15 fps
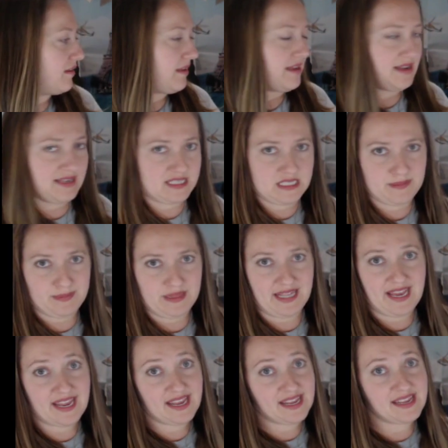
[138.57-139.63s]

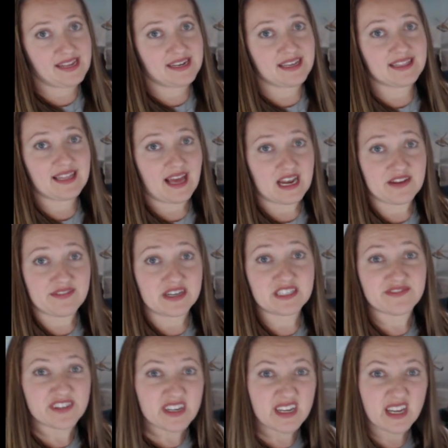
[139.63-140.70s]
Explain. A lot of us
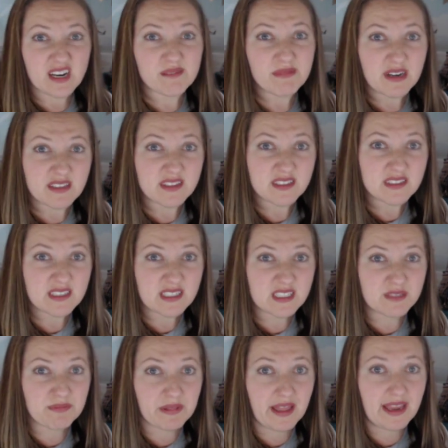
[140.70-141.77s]
forget about this
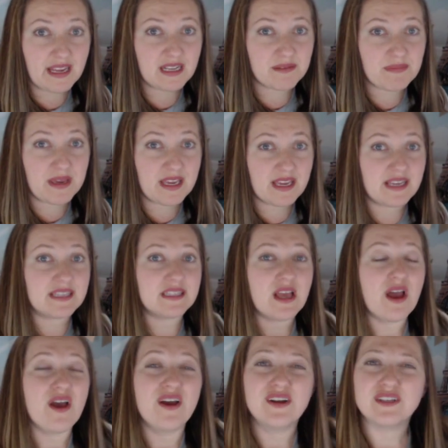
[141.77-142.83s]
explain piece.
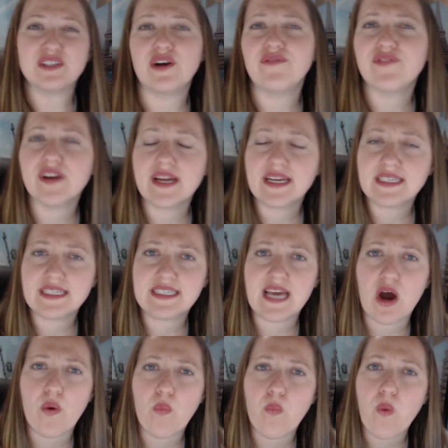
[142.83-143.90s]
Don't forget to
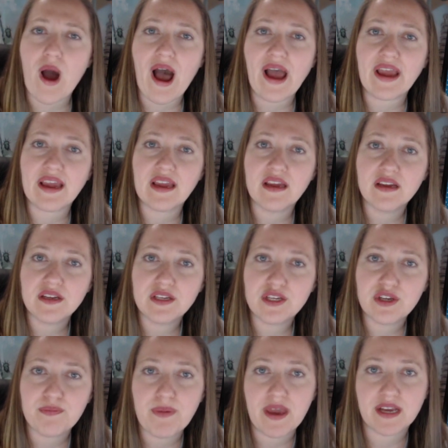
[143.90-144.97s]
tell why
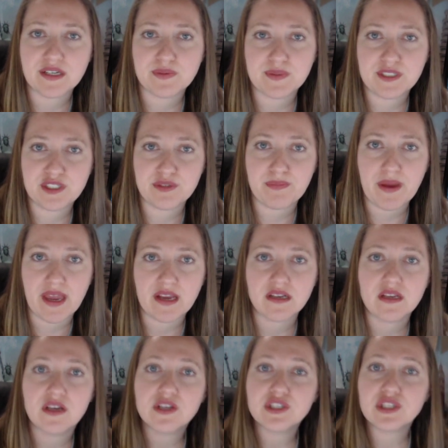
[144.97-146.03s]
you picked what you picked.
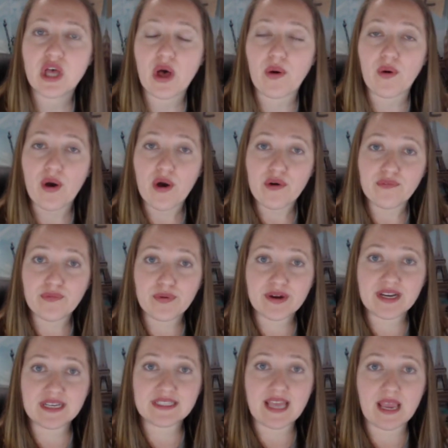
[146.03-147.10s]
So, for
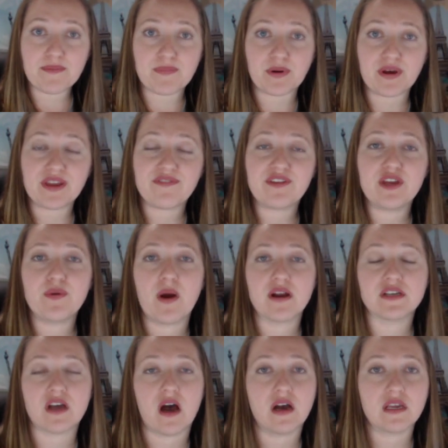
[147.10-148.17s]
example, if you are
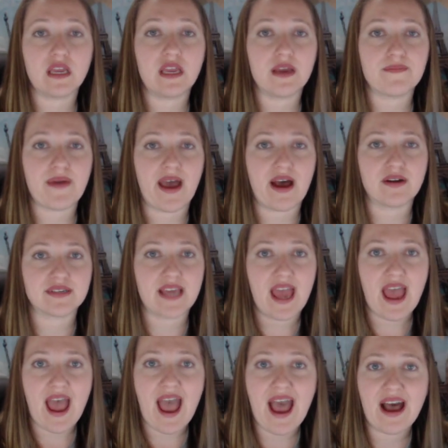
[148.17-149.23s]
talking about
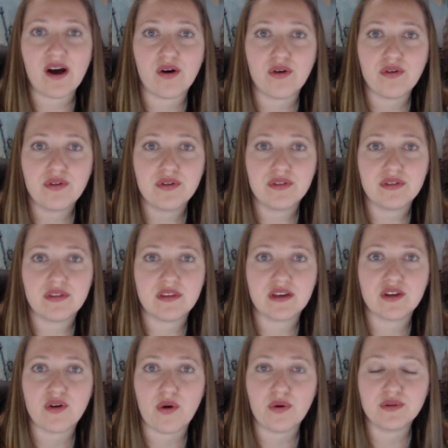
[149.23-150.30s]
how
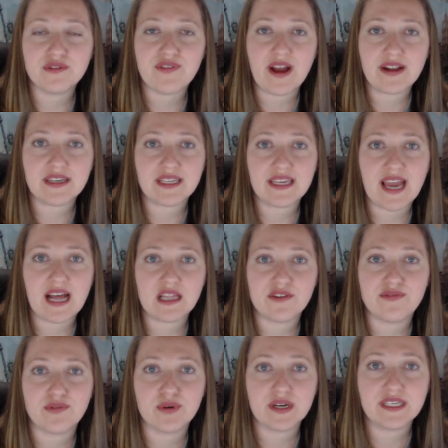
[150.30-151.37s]
the gold found in
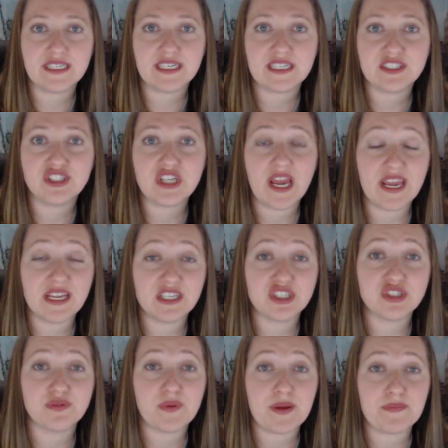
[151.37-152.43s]
California
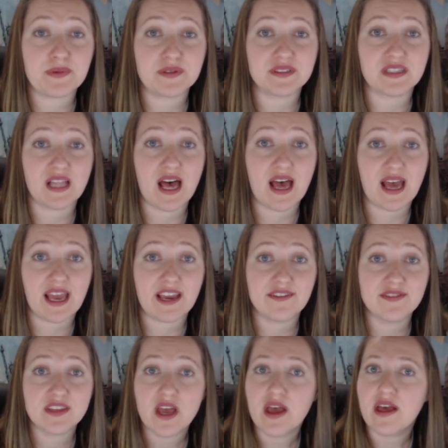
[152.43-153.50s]
changed people's
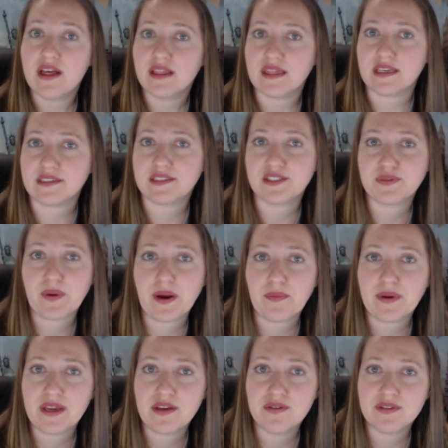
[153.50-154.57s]
lives, this is where
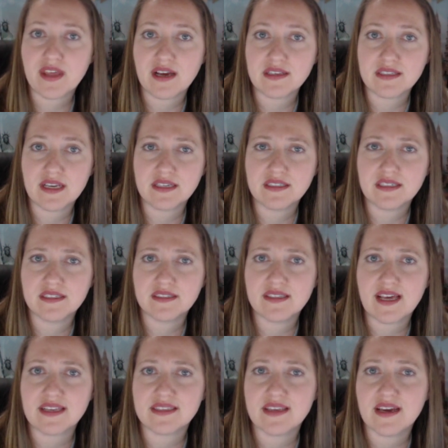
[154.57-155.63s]
we use that sentence
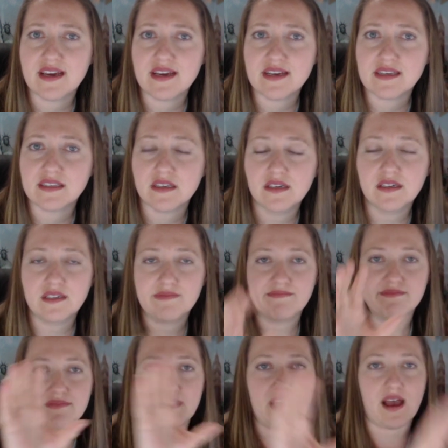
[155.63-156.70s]
that says,
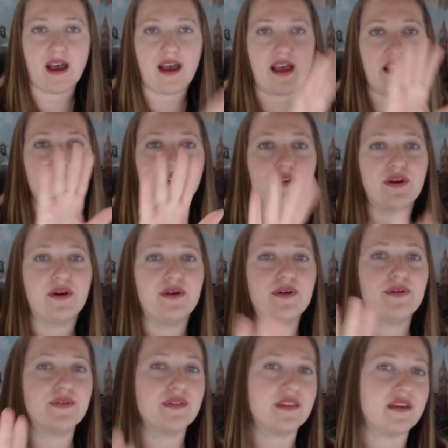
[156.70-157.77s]
I
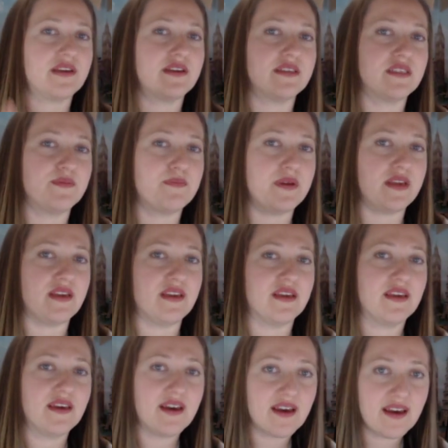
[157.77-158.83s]
know this
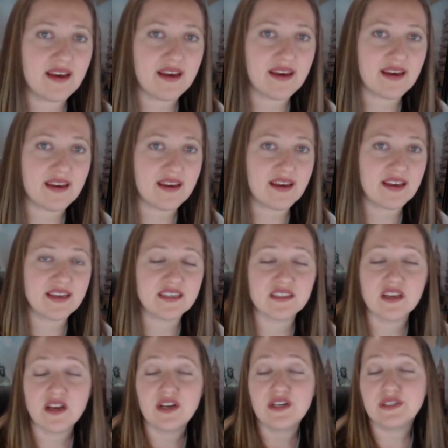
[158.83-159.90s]
because.
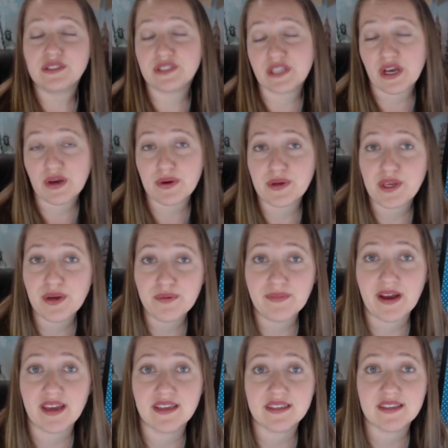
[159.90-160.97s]
So you
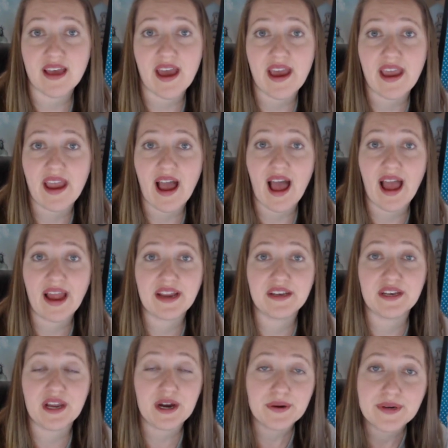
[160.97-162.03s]
might say, I
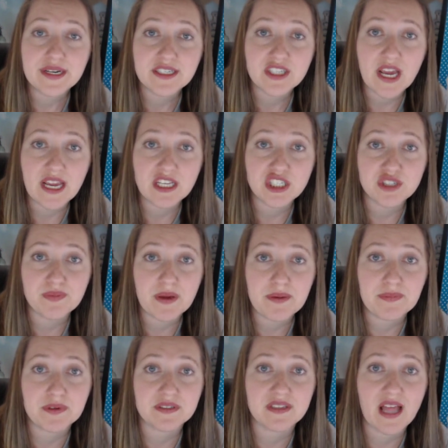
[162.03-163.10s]
know it changed
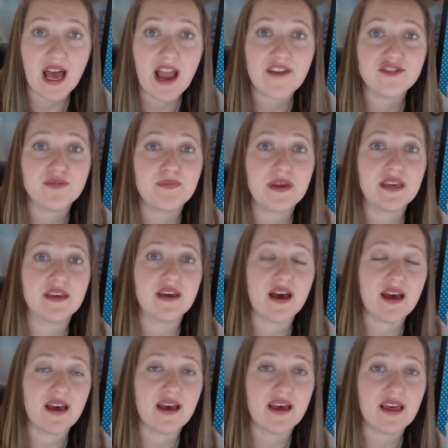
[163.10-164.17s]
people's lives
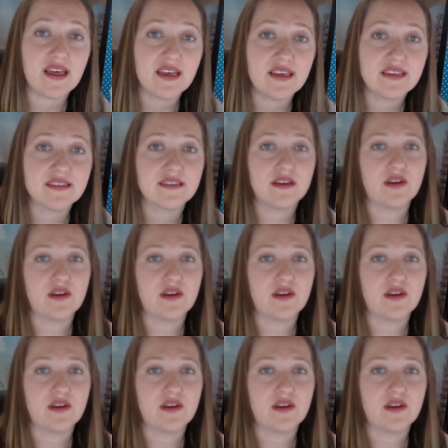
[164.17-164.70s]
because